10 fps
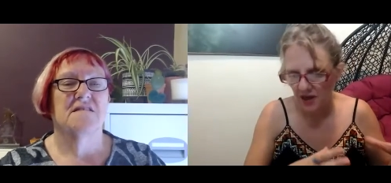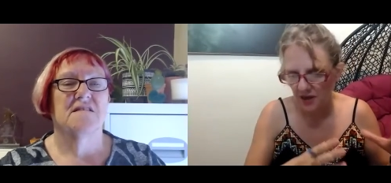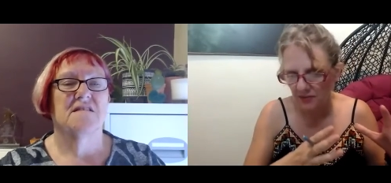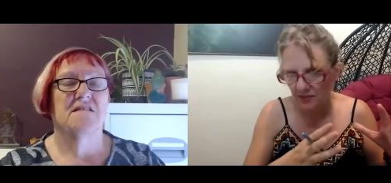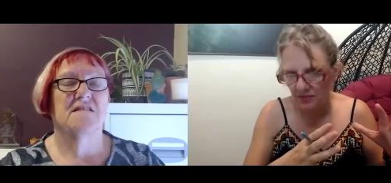
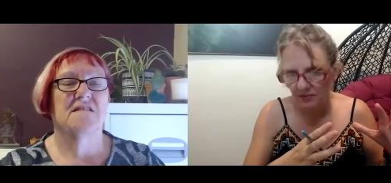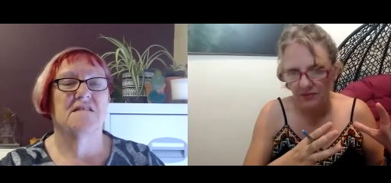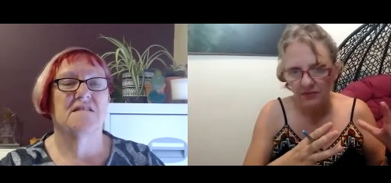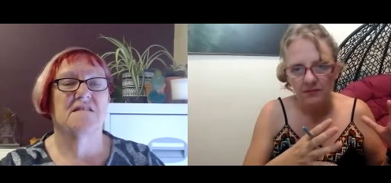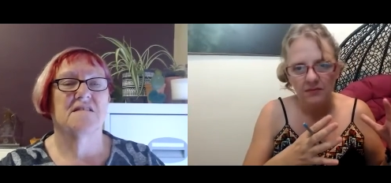Speaker 1: um,
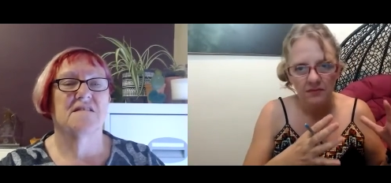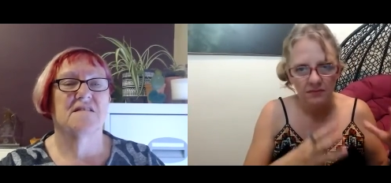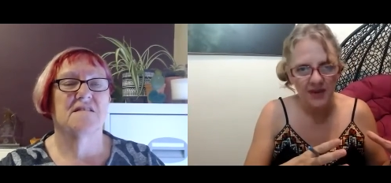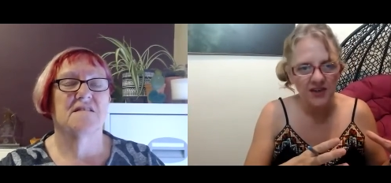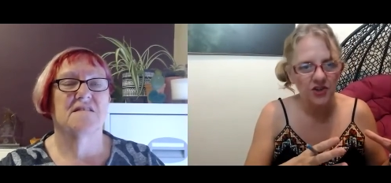
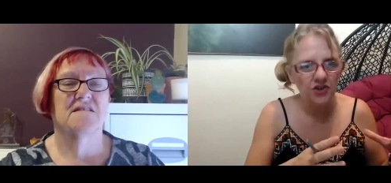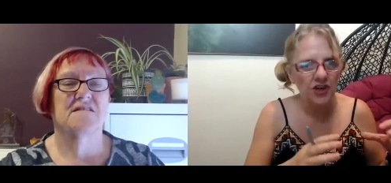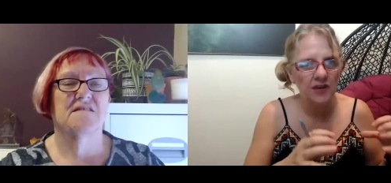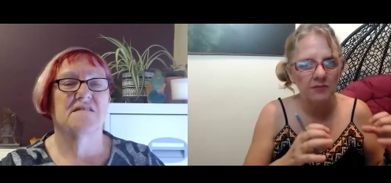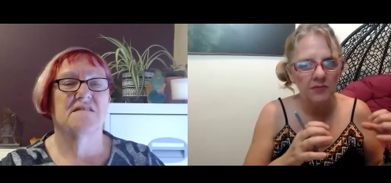
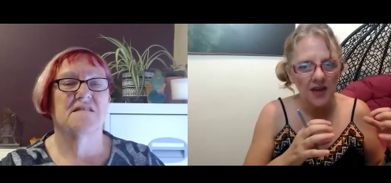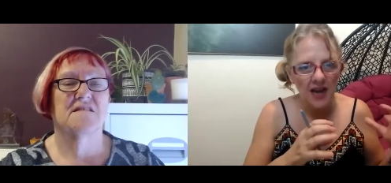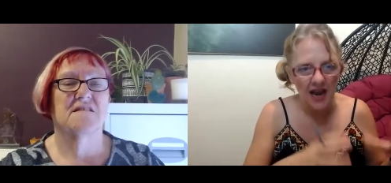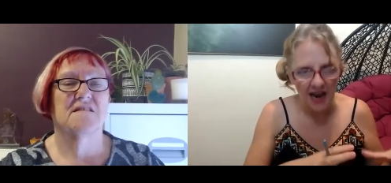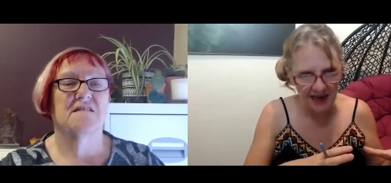mainstream
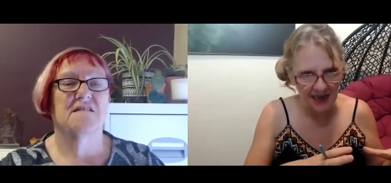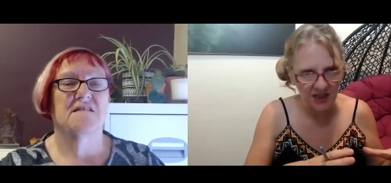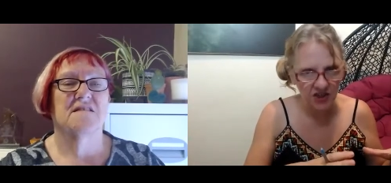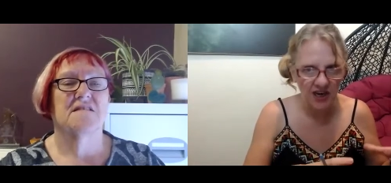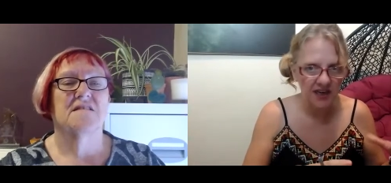
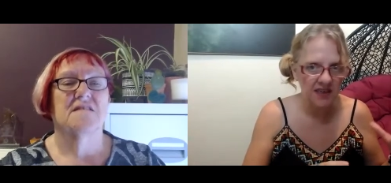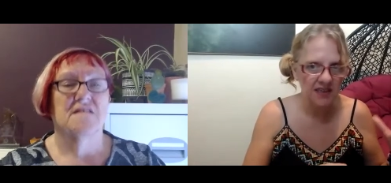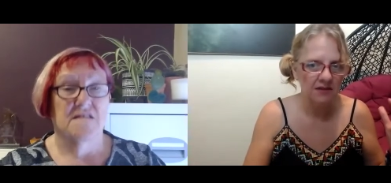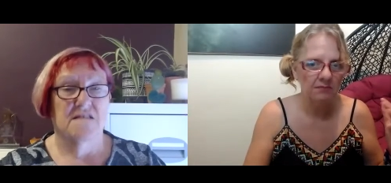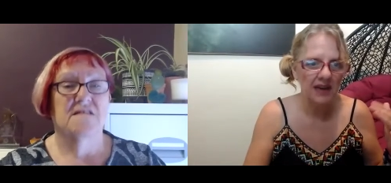
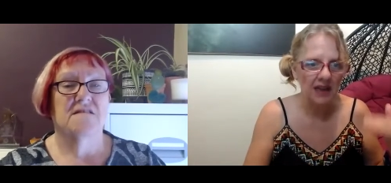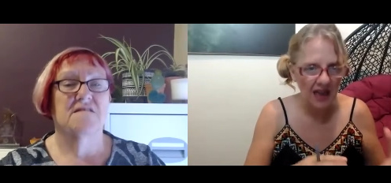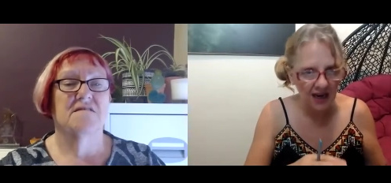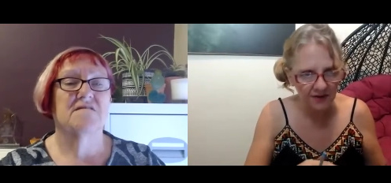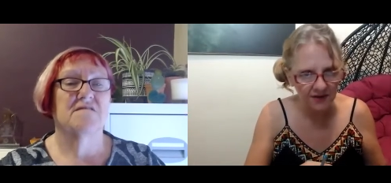NHS
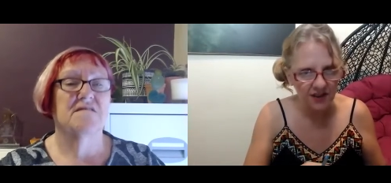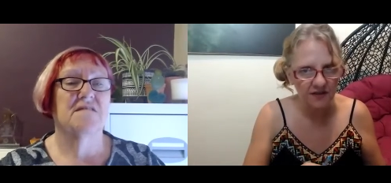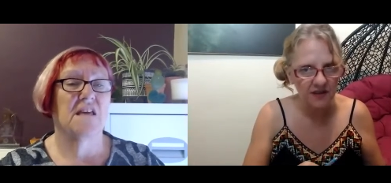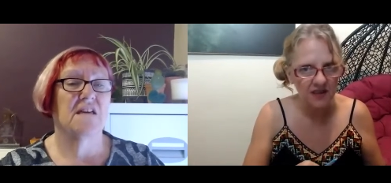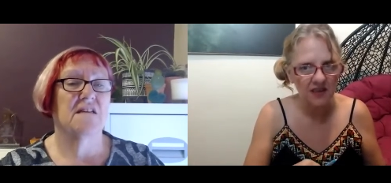mental health
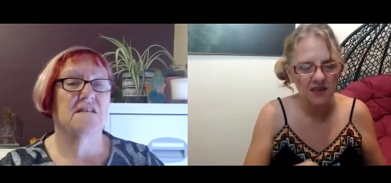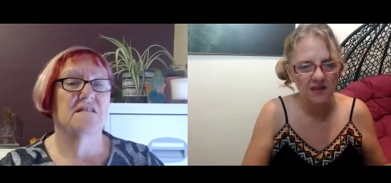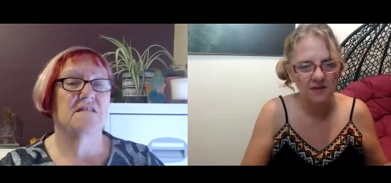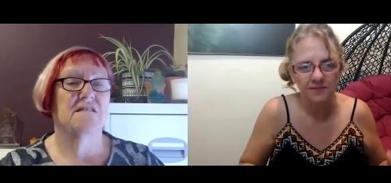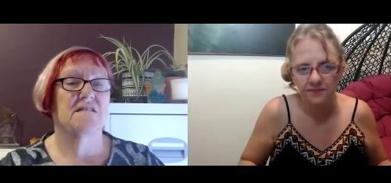services.
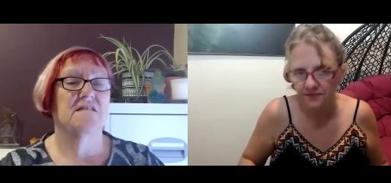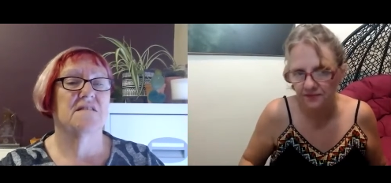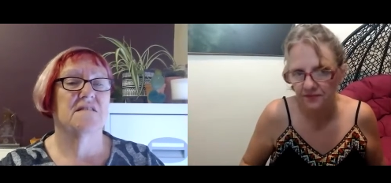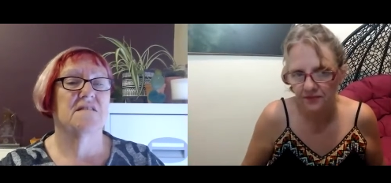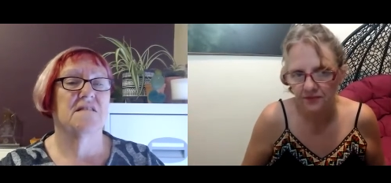
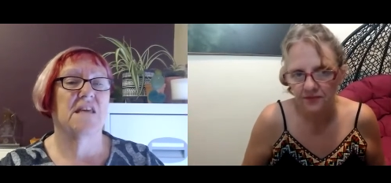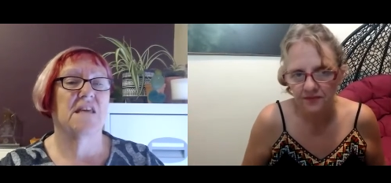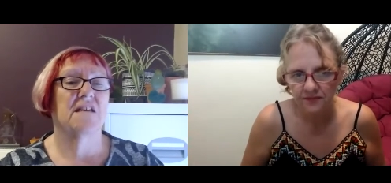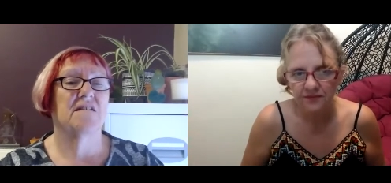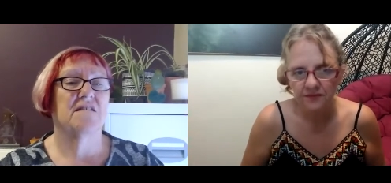
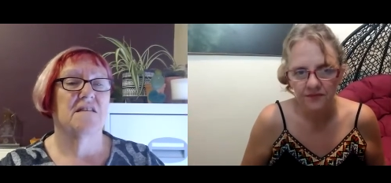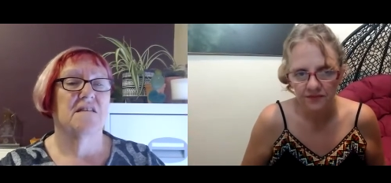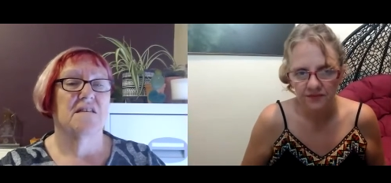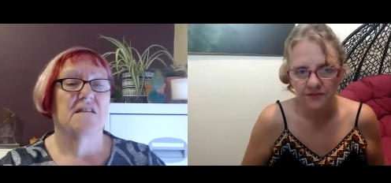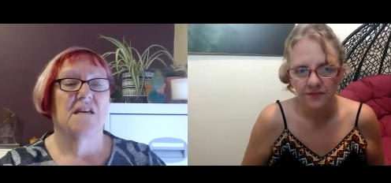
Speaker 2: Yeah.
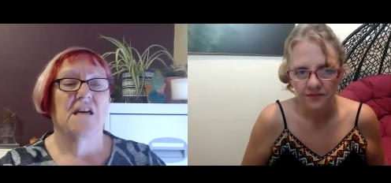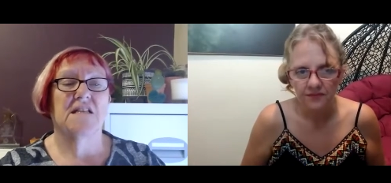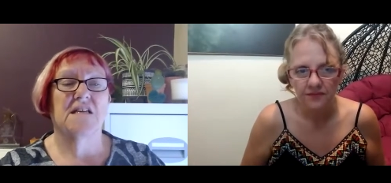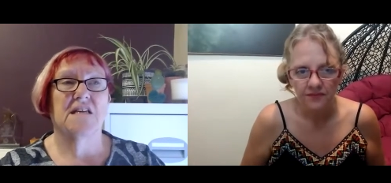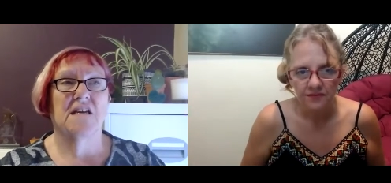
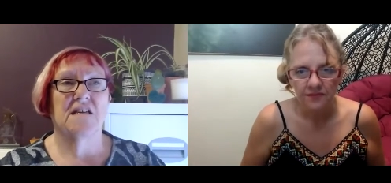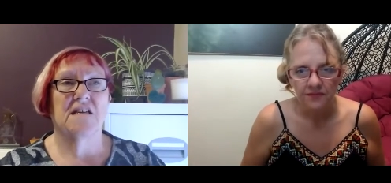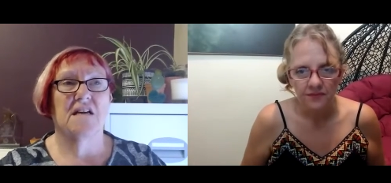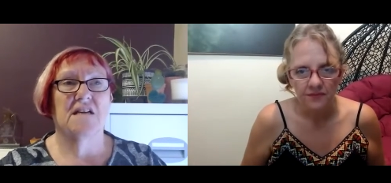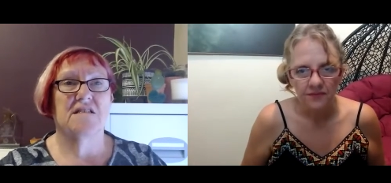And I, I,
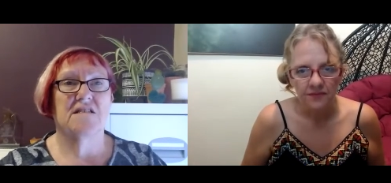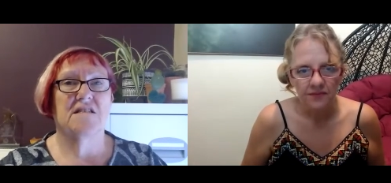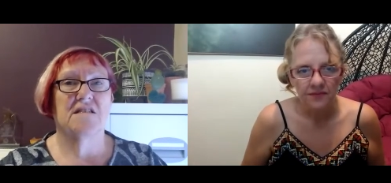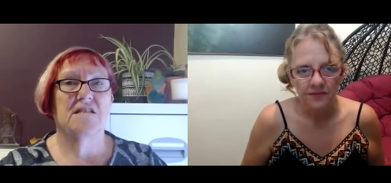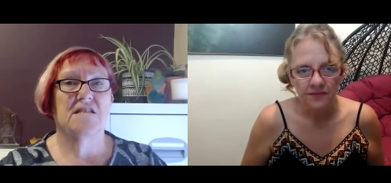I
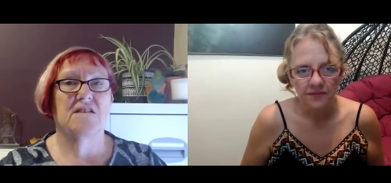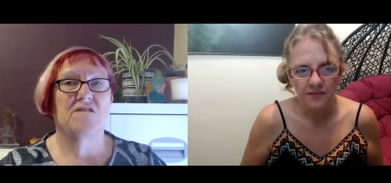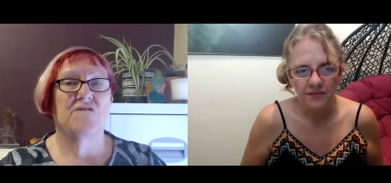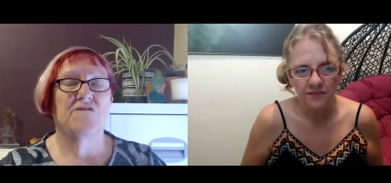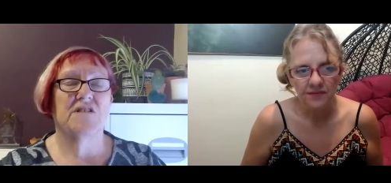you
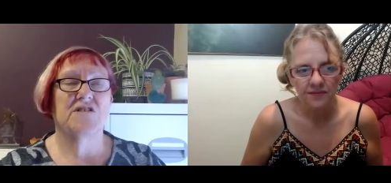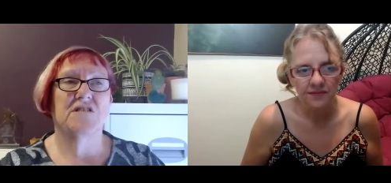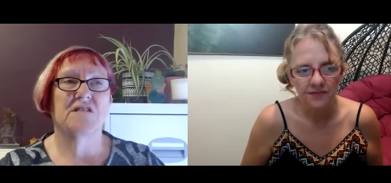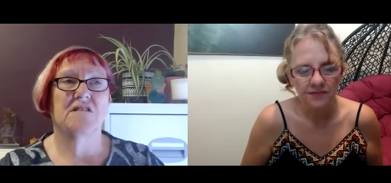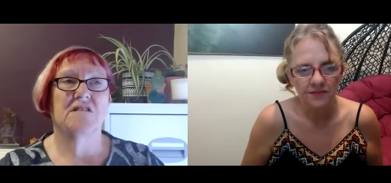know, I
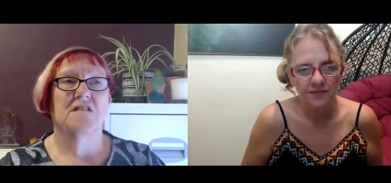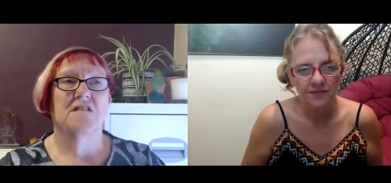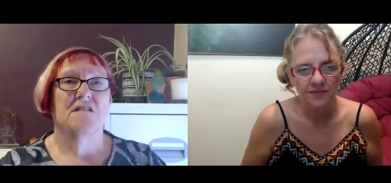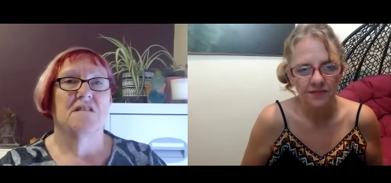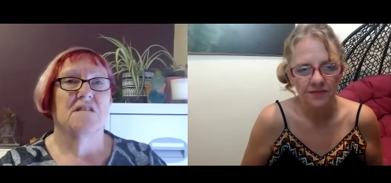just
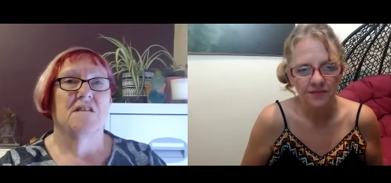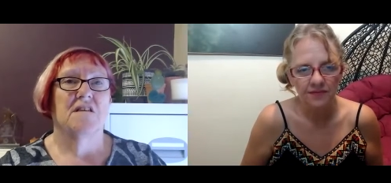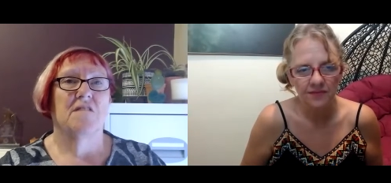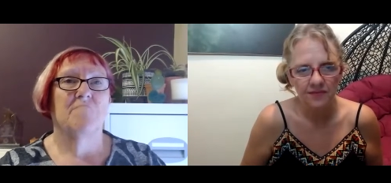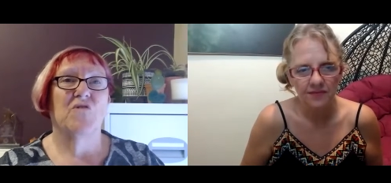
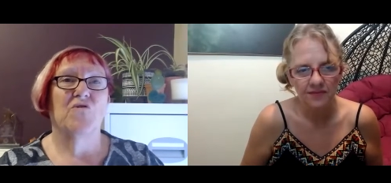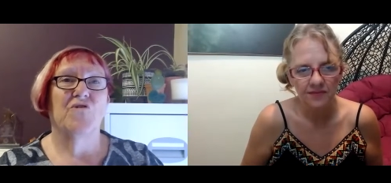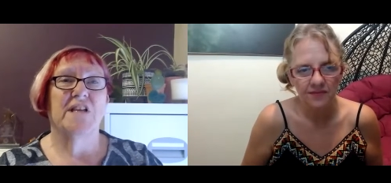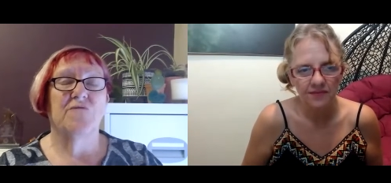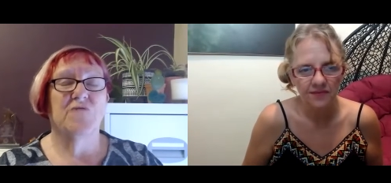implore
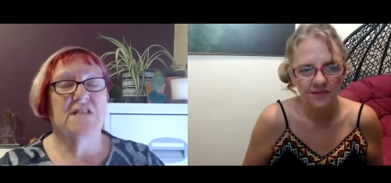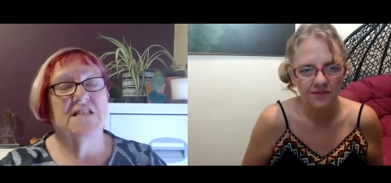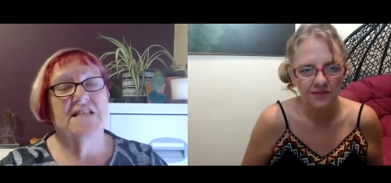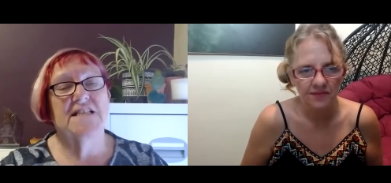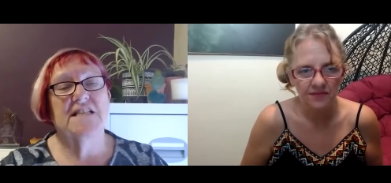anyone that's
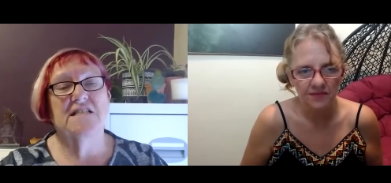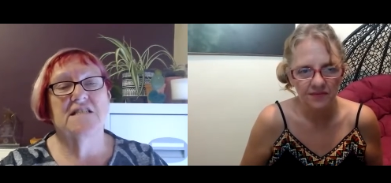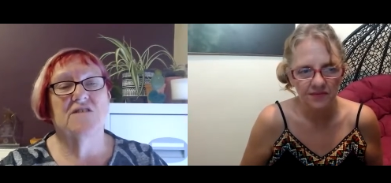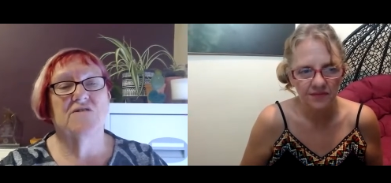listening to